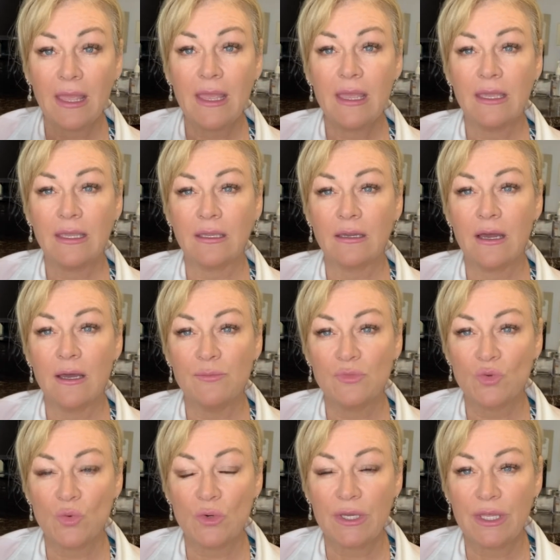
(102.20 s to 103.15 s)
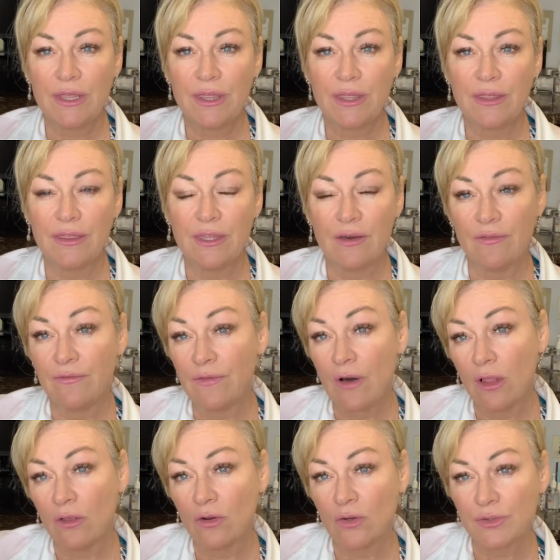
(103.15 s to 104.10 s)
It comes with the
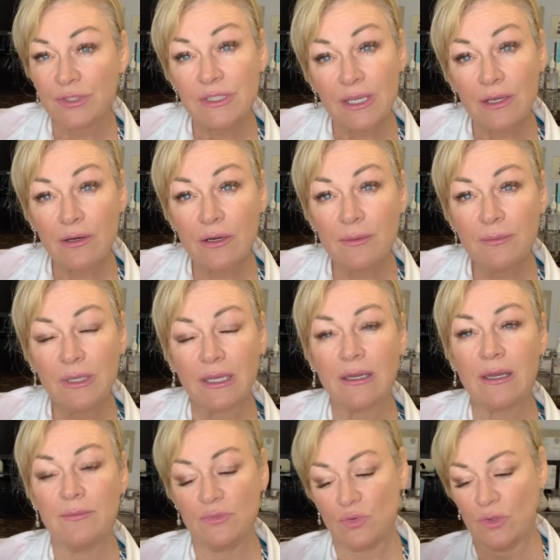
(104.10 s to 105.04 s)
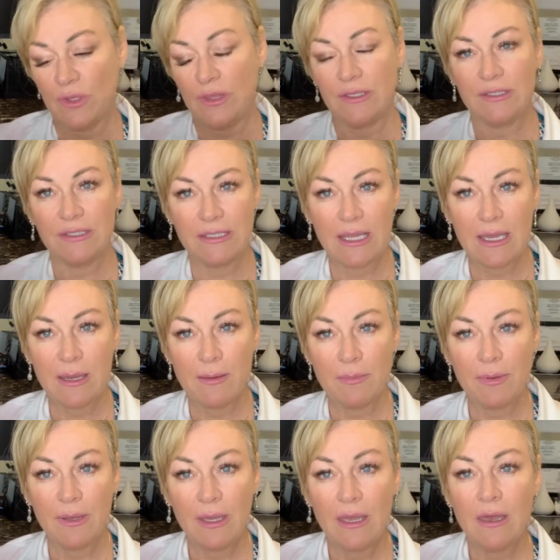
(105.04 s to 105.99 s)
follicle serum, it comes with the
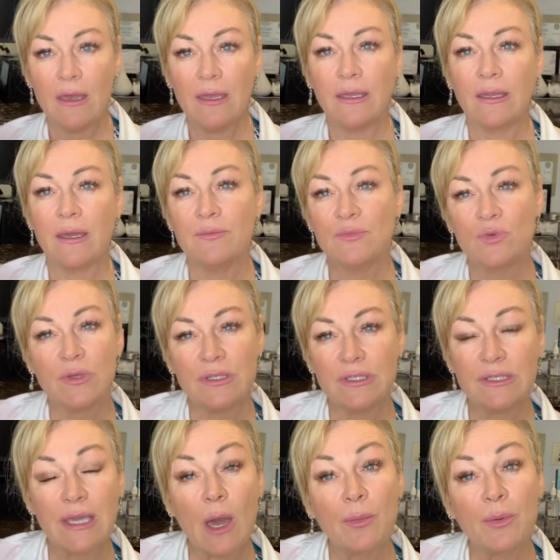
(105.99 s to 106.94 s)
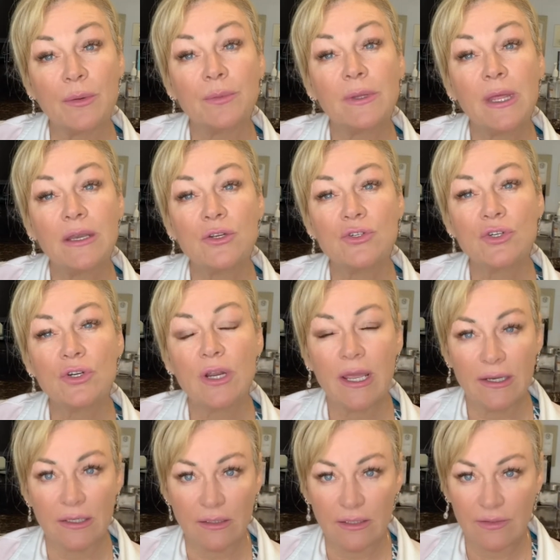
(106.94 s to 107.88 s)
stamp, it comes with a scalp replenisher
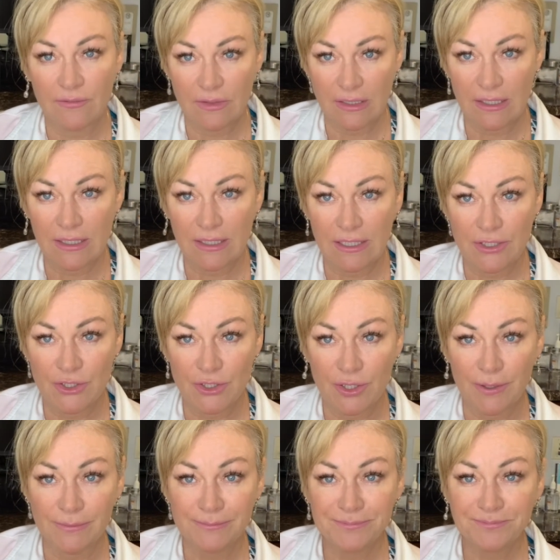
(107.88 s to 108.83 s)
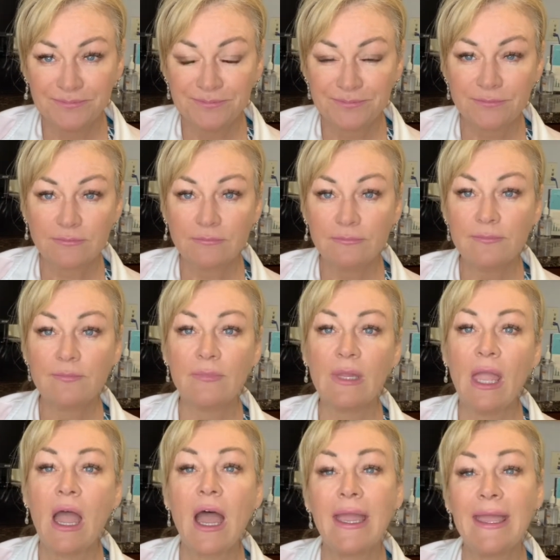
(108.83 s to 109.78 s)
and a leave-in conditioner.
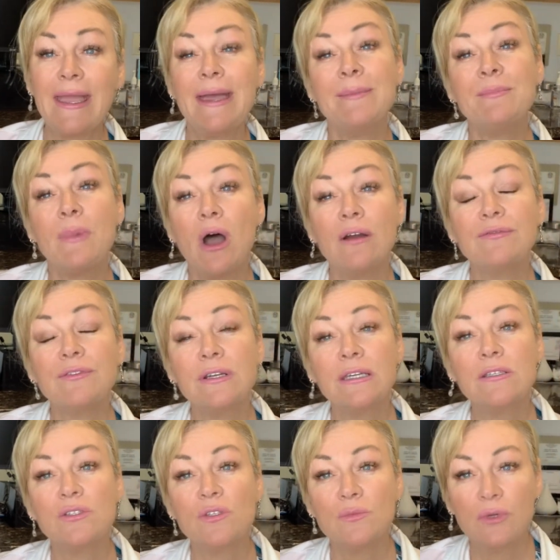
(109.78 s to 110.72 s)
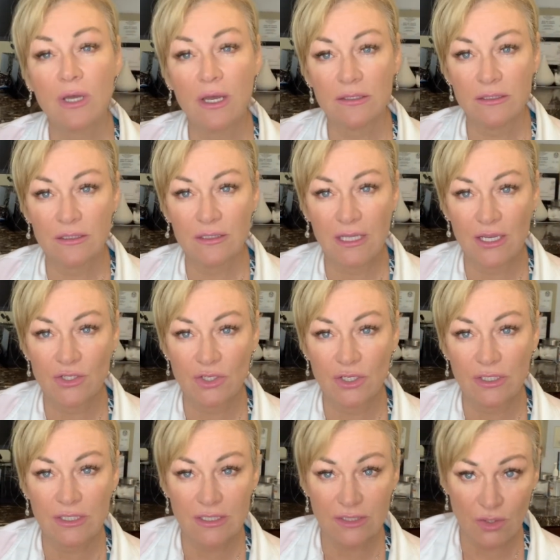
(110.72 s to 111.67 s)
I am offering Zoom
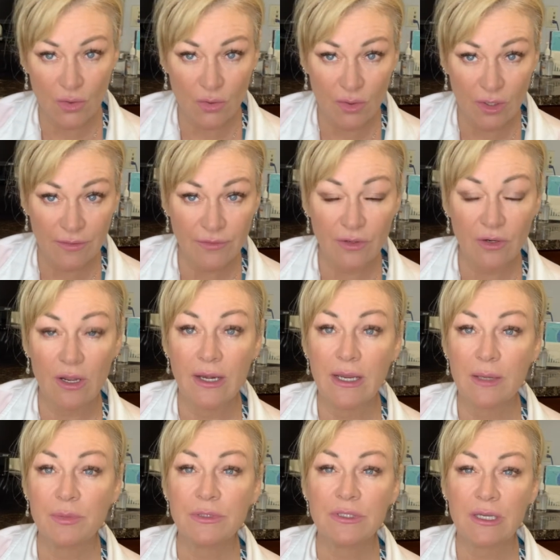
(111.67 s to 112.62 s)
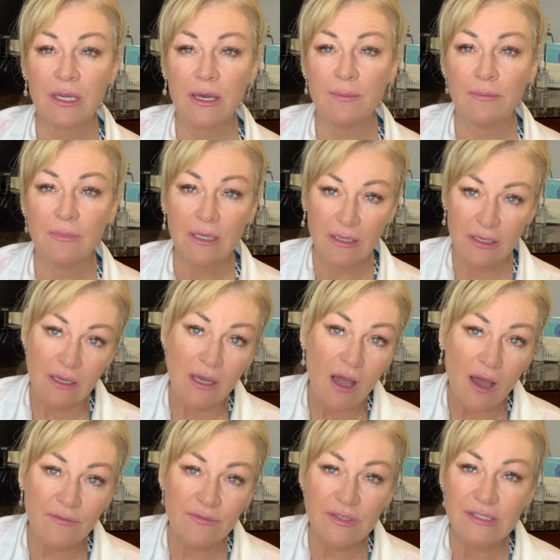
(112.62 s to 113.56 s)
consultations, so if you're unable to come
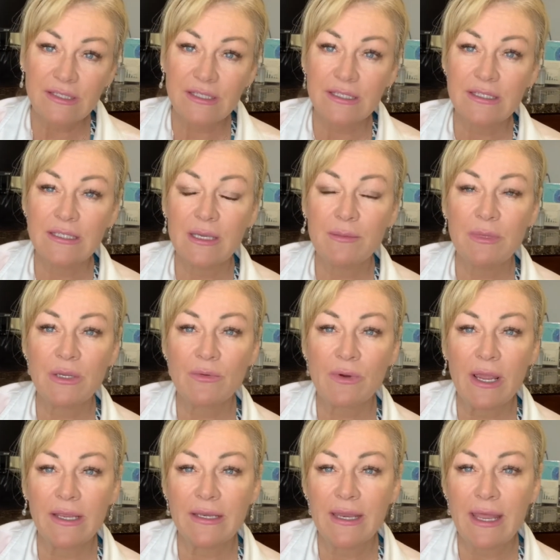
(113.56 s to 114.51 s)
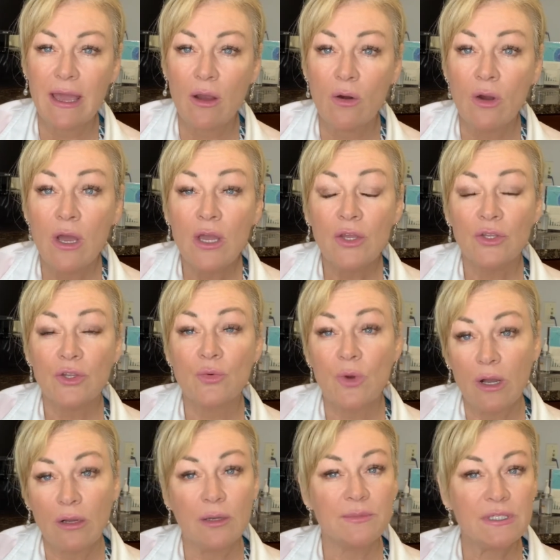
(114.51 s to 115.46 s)
obviously see me right now, you're
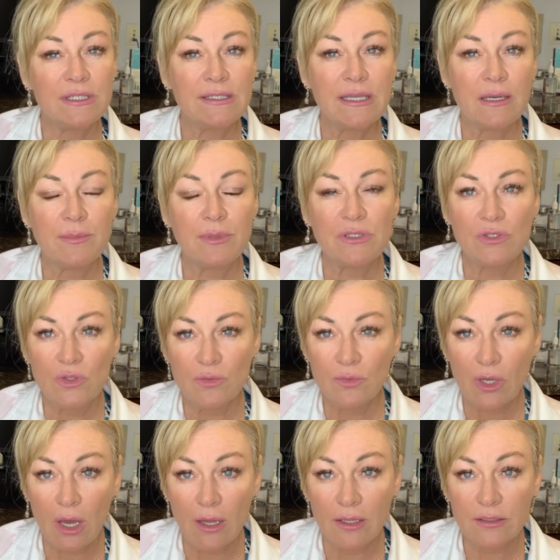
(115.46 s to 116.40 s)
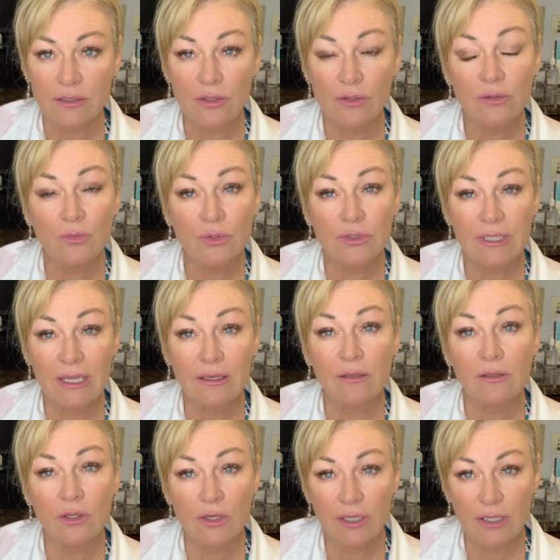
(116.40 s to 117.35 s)
welcome to set up a Zoom consult. We'll take
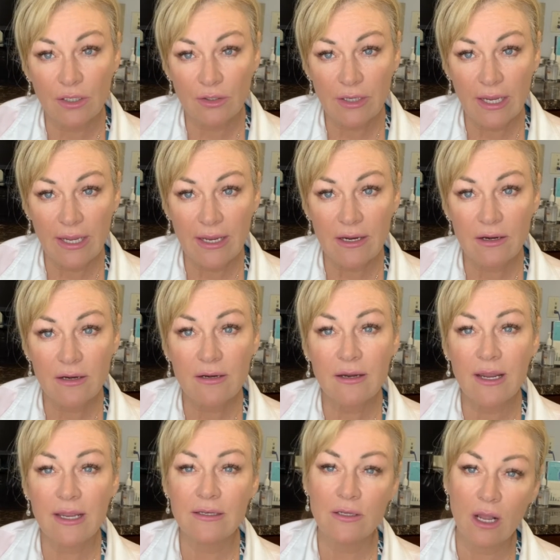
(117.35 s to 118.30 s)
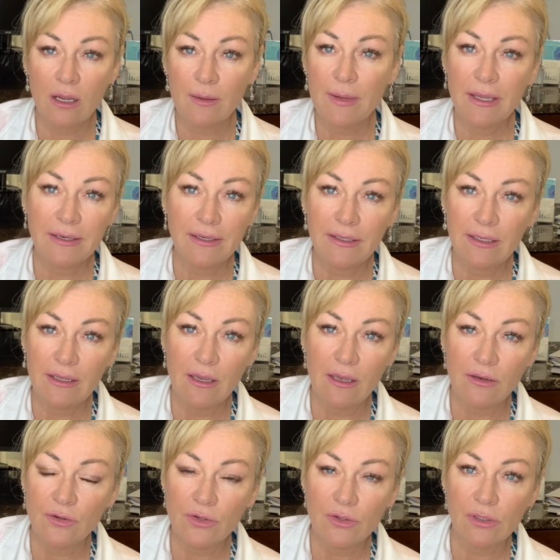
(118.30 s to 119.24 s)
a look at your hair and talk about any
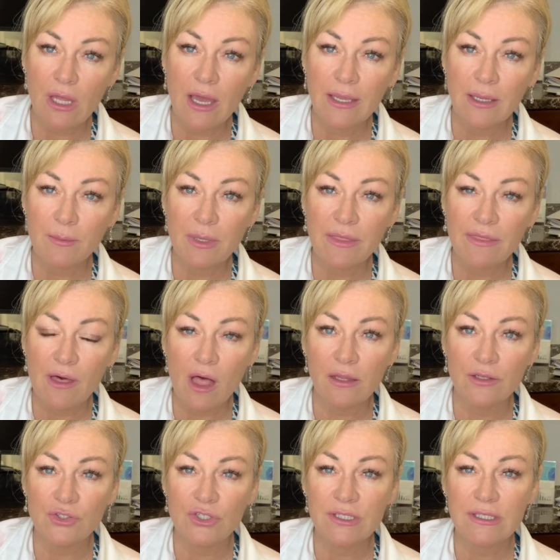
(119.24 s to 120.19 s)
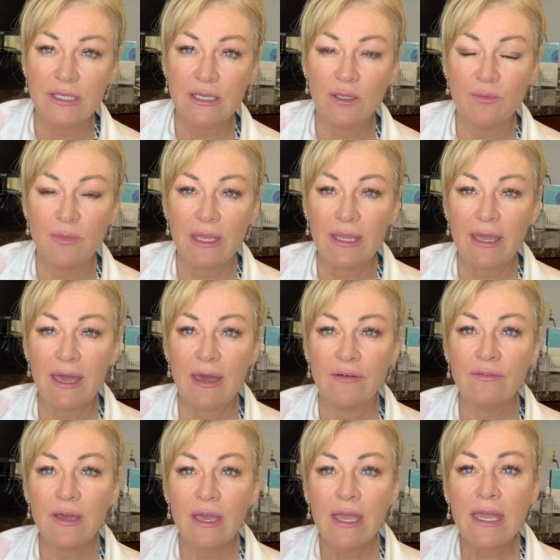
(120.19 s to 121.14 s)
underlying pathologies that you may
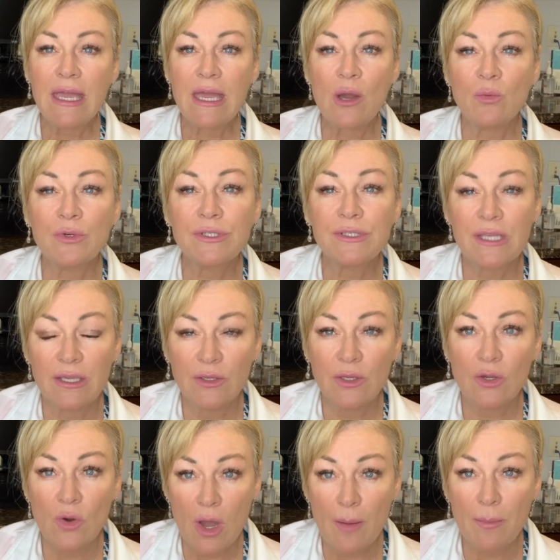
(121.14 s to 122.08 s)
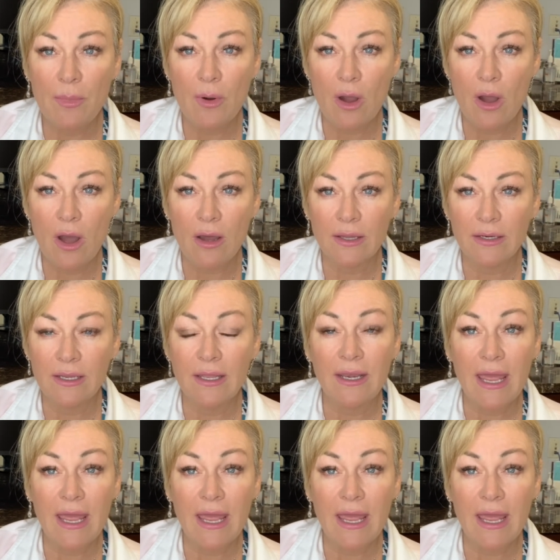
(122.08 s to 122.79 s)
have, and we'll set you up on an